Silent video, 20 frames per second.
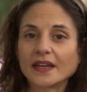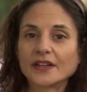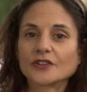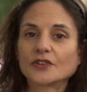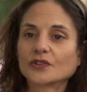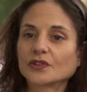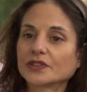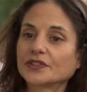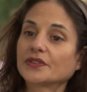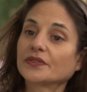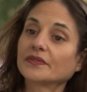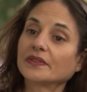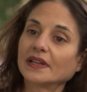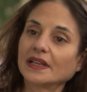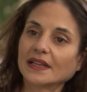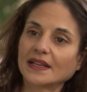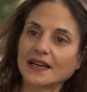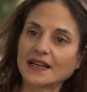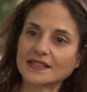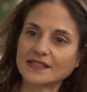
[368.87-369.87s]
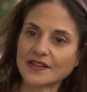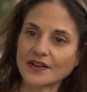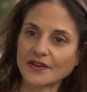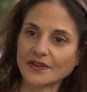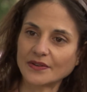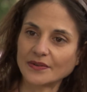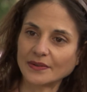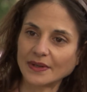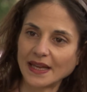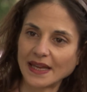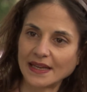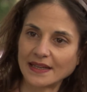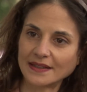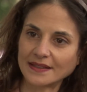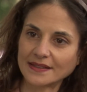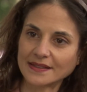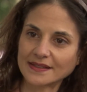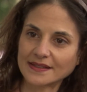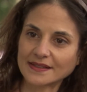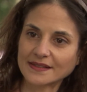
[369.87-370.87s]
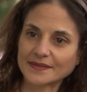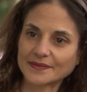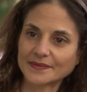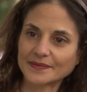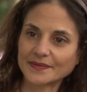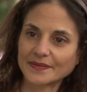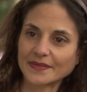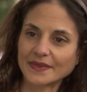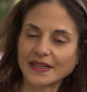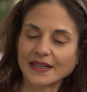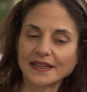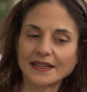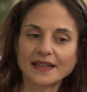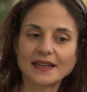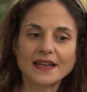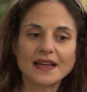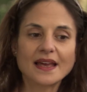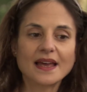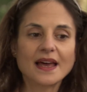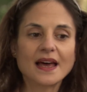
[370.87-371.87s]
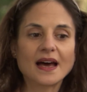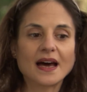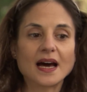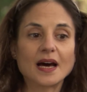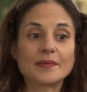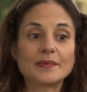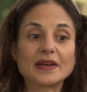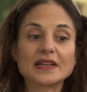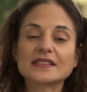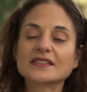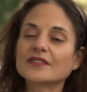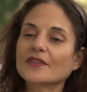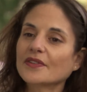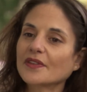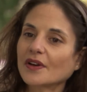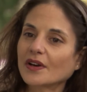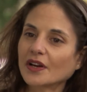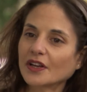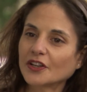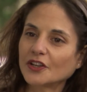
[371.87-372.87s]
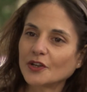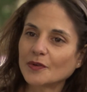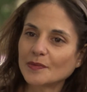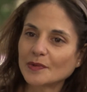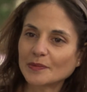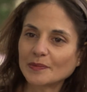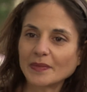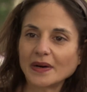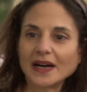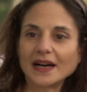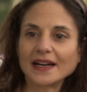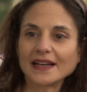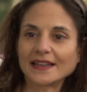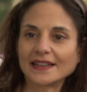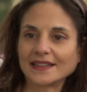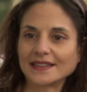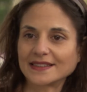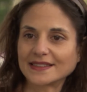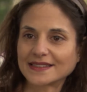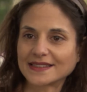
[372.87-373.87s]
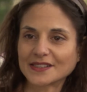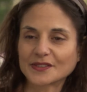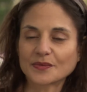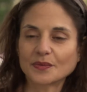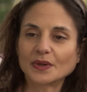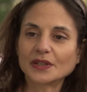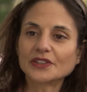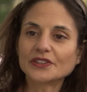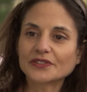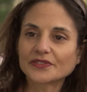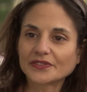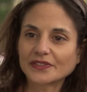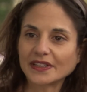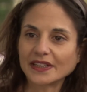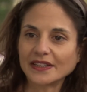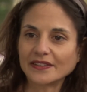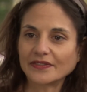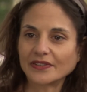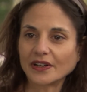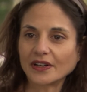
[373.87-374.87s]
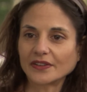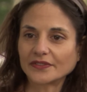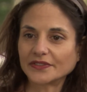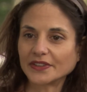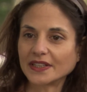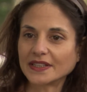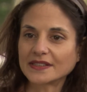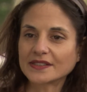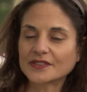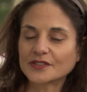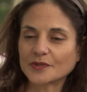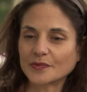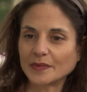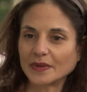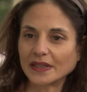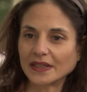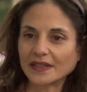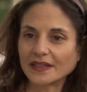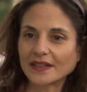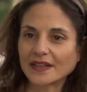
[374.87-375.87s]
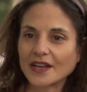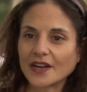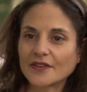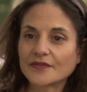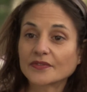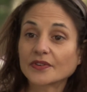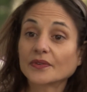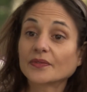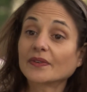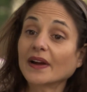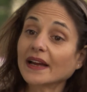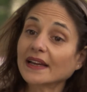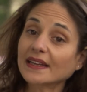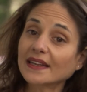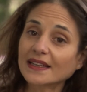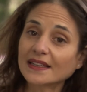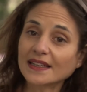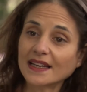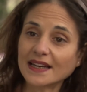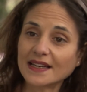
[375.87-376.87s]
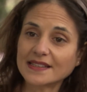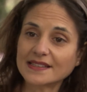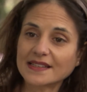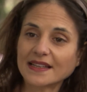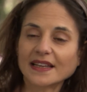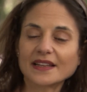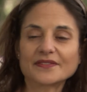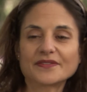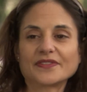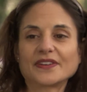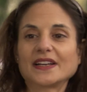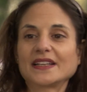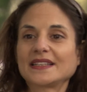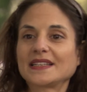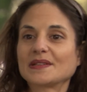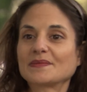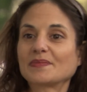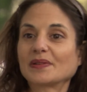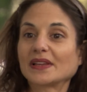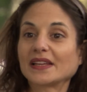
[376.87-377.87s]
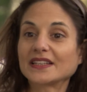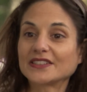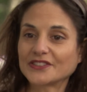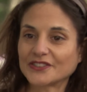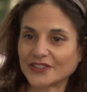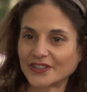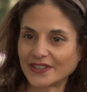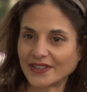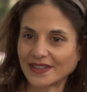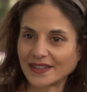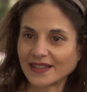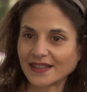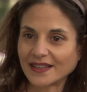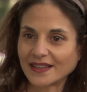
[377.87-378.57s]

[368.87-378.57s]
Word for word: in order to realize our own ends. Right? Um, and so the human mind is this wonderfully evolved instrument for recognizing and finding pleasure